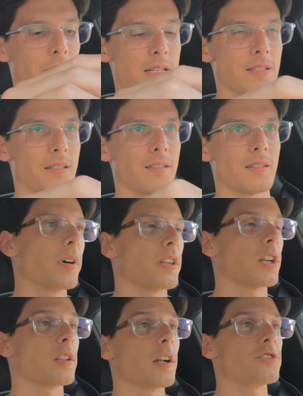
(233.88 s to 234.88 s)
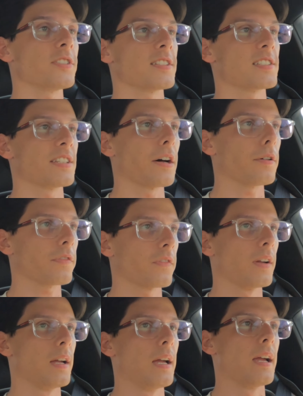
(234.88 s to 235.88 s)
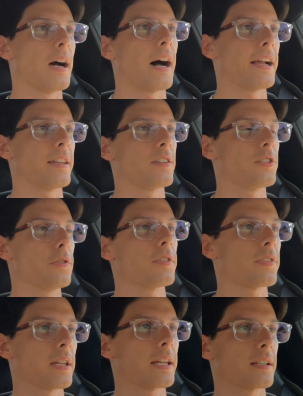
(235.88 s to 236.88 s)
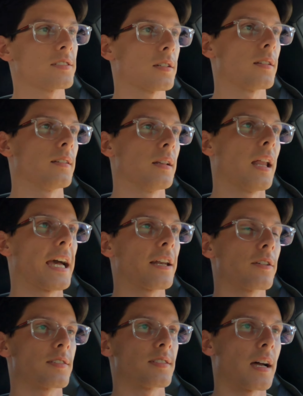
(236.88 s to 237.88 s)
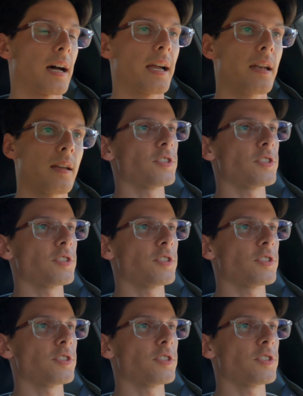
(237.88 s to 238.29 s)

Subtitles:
opinion. But the clutch itself, I do think is on the lighter side.